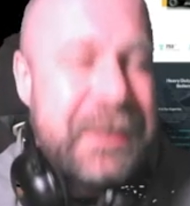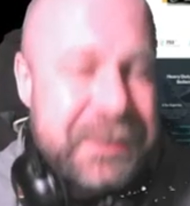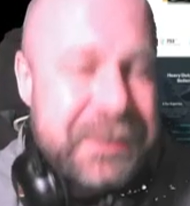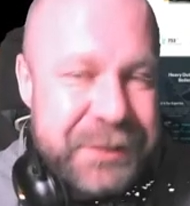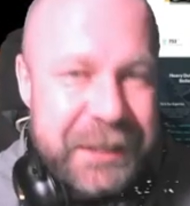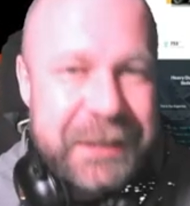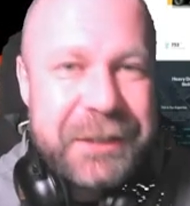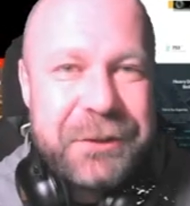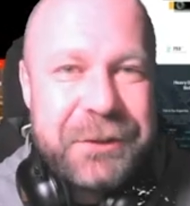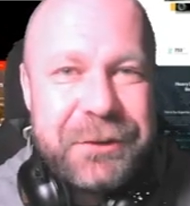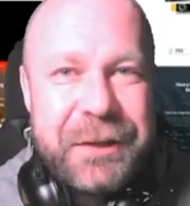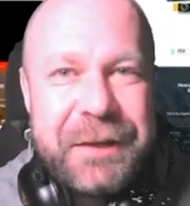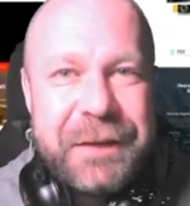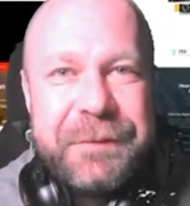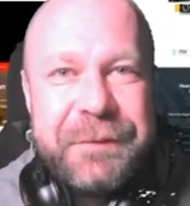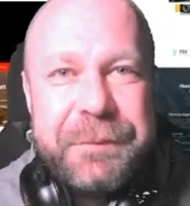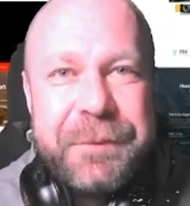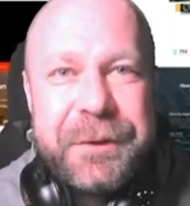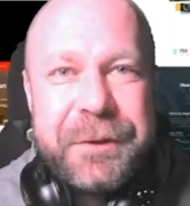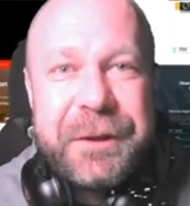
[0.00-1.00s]
Thank you to
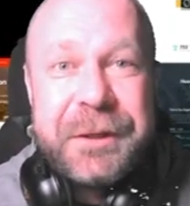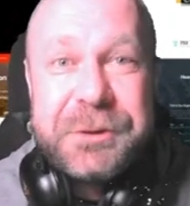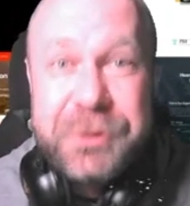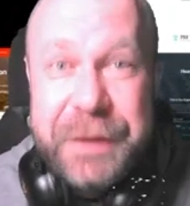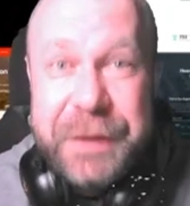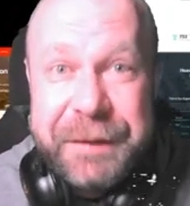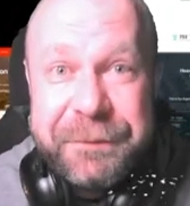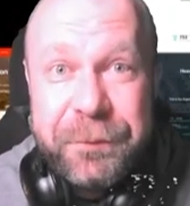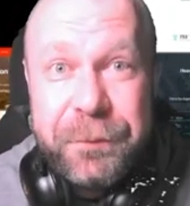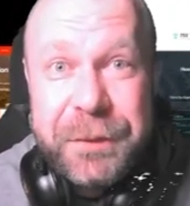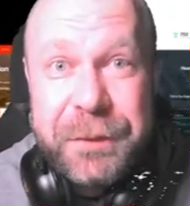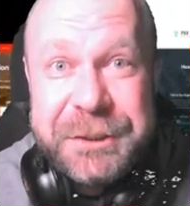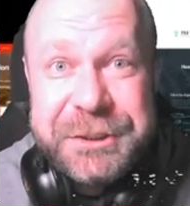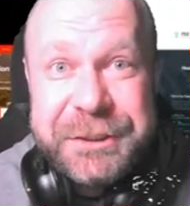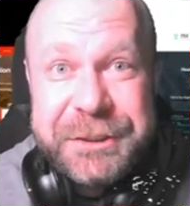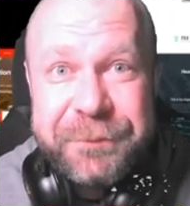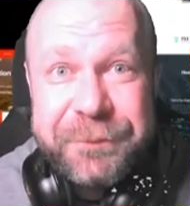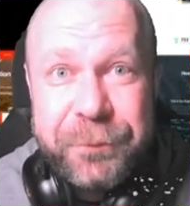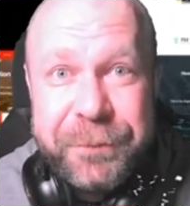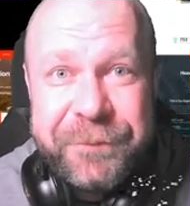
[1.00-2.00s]
everybody that's ever
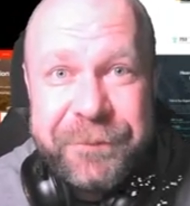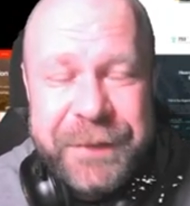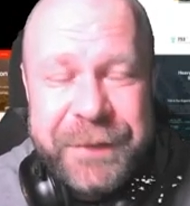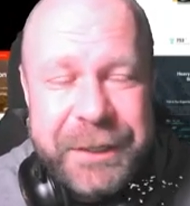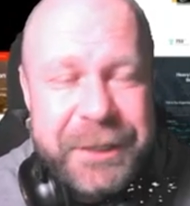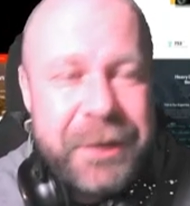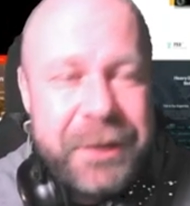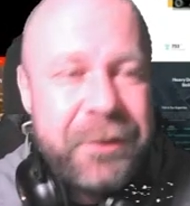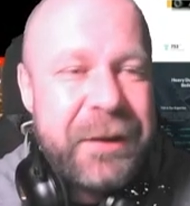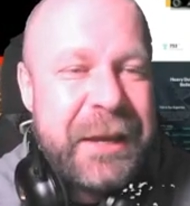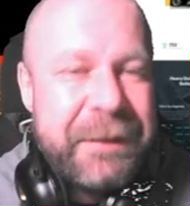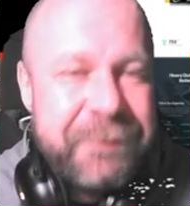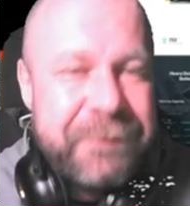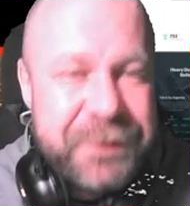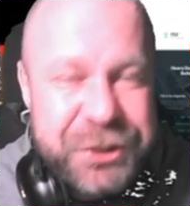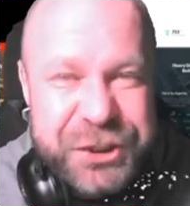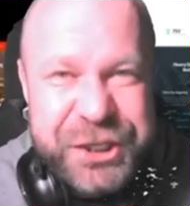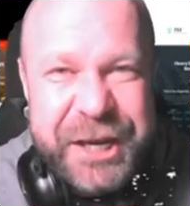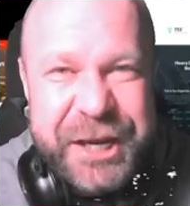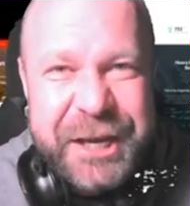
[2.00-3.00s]
watched a video,
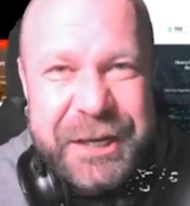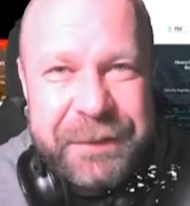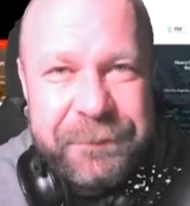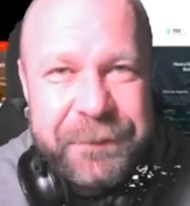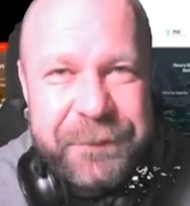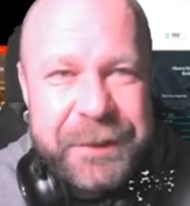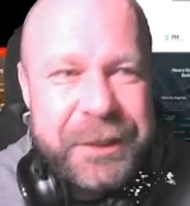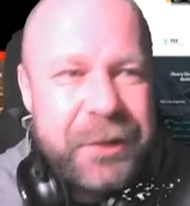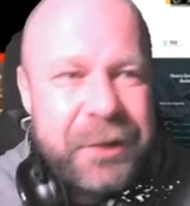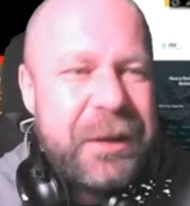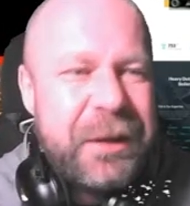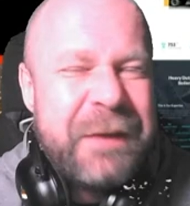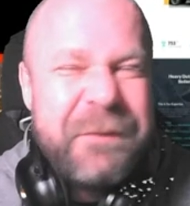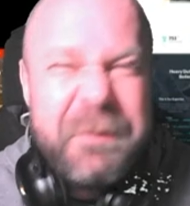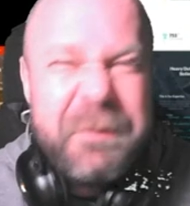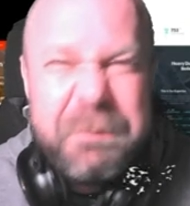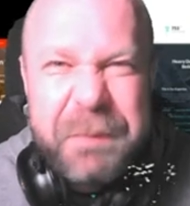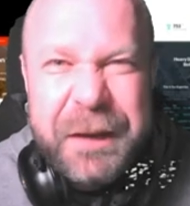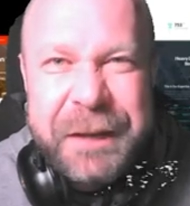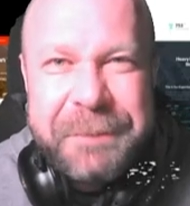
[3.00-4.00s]
ever shared a video,
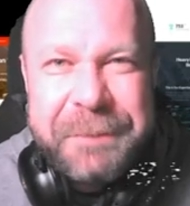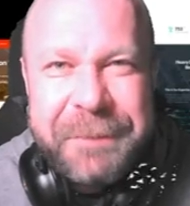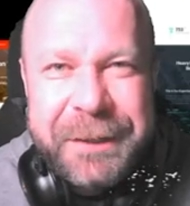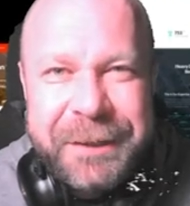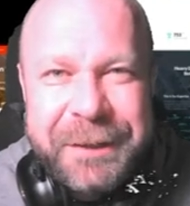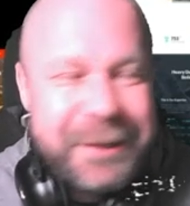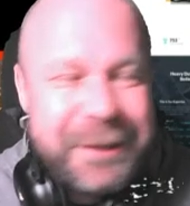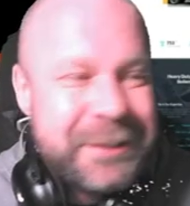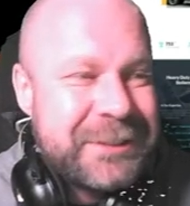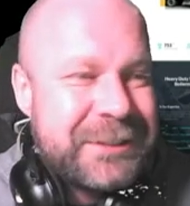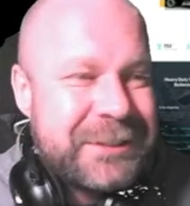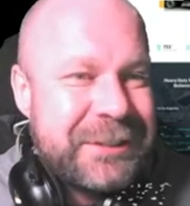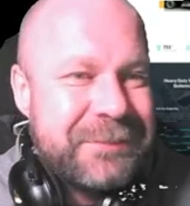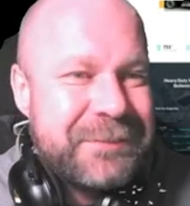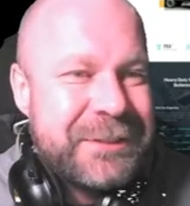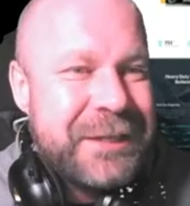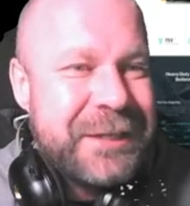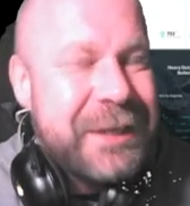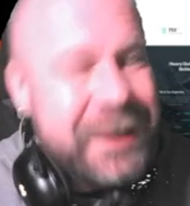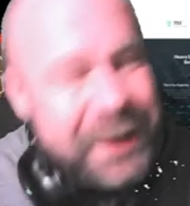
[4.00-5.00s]
ever played my
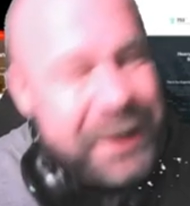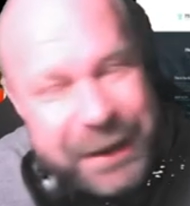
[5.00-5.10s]
customs,